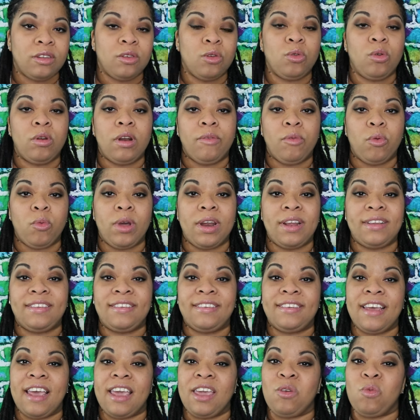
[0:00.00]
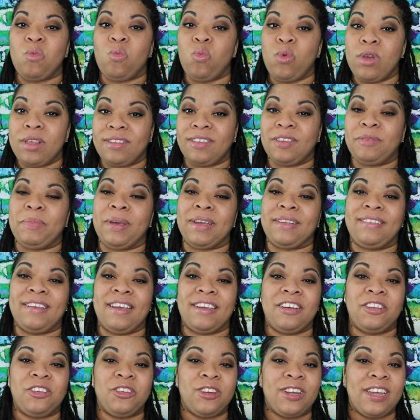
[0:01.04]
going on everyone? It's Tay with
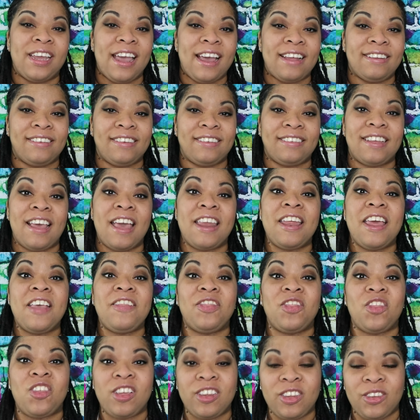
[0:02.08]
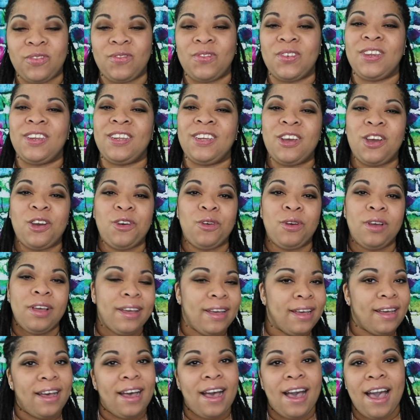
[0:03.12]
SpecTechular Gadgets and in this video
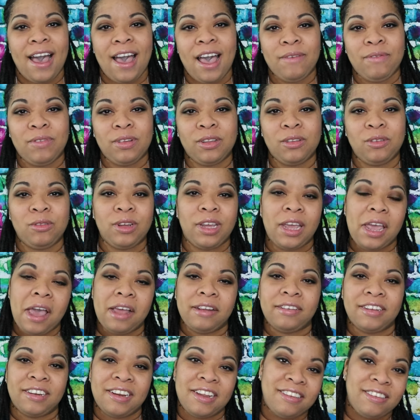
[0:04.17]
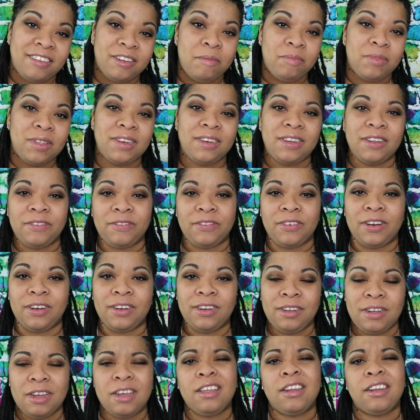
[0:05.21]
I have a little gadget. It's something
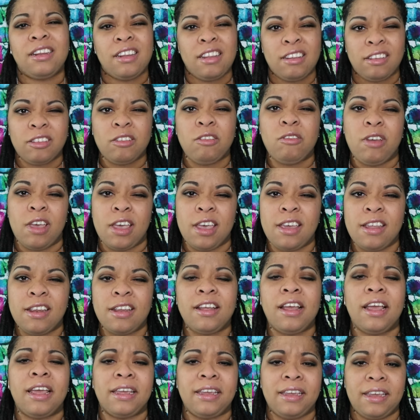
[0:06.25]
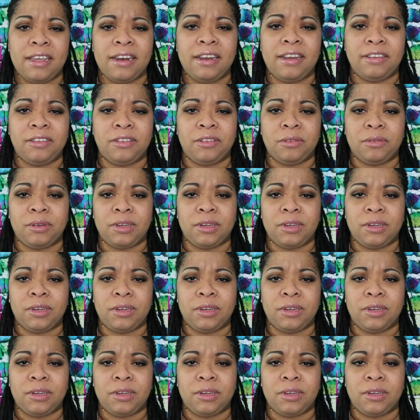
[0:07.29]
different. Let's go ahead and get into